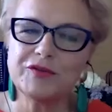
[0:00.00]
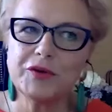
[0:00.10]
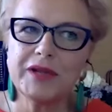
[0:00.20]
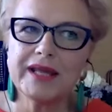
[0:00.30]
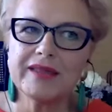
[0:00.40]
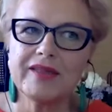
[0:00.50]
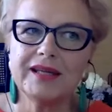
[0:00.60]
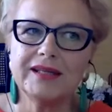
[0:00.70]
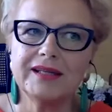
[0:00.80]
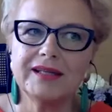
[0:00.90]
all, I
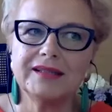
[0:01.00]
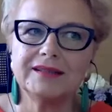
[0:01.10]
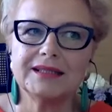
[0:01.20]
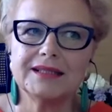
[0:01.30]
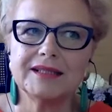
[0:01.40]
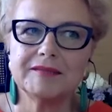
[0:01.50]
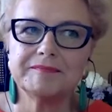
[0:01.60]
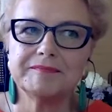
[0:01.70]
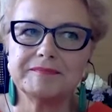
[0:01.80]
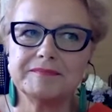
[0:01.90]
think that
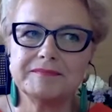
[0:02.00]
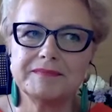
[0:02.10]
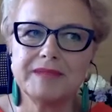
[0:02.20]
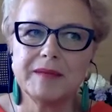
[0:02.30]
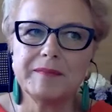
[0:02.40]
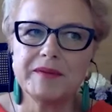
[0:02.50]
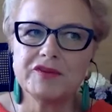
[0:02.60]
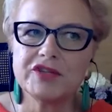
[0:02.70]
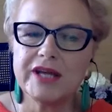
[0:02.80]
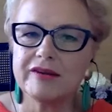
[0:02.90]
the people
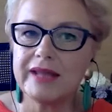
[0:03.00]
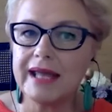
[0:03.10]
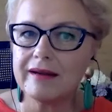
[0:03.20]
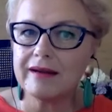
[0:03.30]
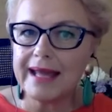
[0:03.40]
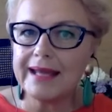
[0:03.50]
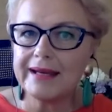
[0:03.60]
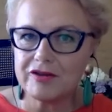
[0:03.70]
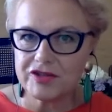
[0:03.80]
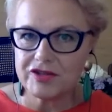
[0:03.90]
share their
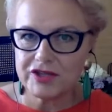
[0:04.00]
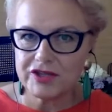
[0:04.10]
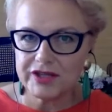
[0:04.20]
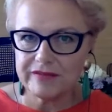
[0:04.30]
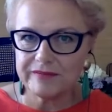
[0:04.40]
energy,